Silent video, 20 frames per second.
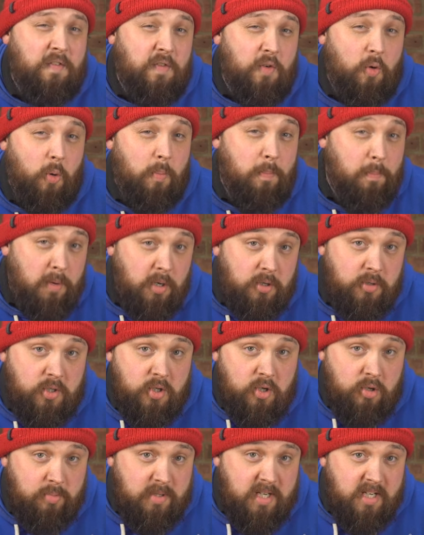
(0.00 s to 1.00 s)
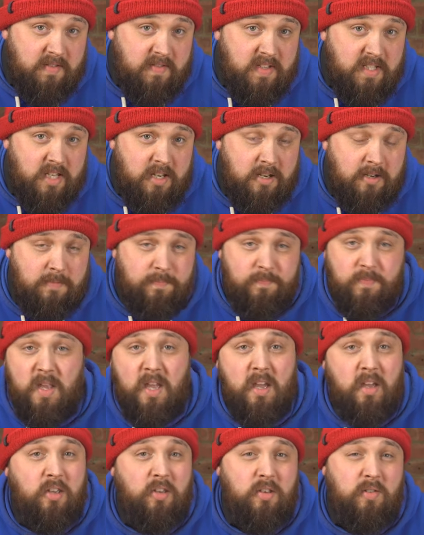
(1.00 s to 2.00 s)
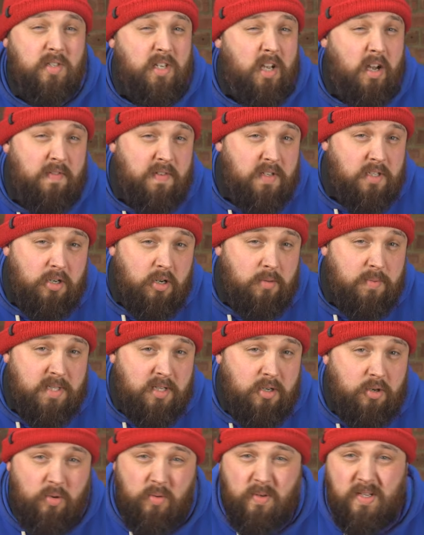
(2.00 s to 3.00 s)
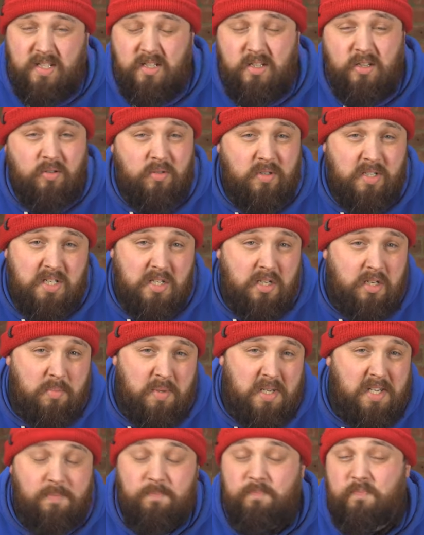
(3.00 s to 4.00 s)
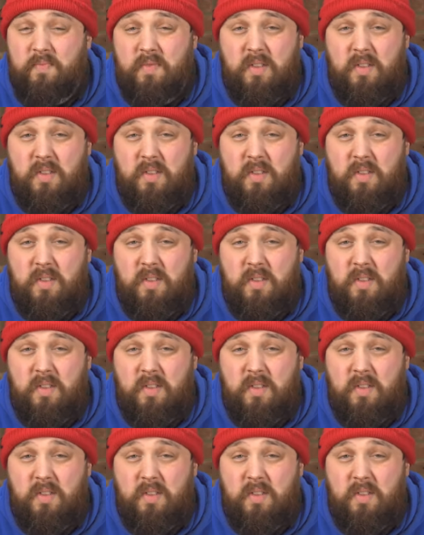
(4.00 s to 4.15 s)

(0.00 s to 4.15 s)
For most scuba divers though, your toughest obstacle is usually going to be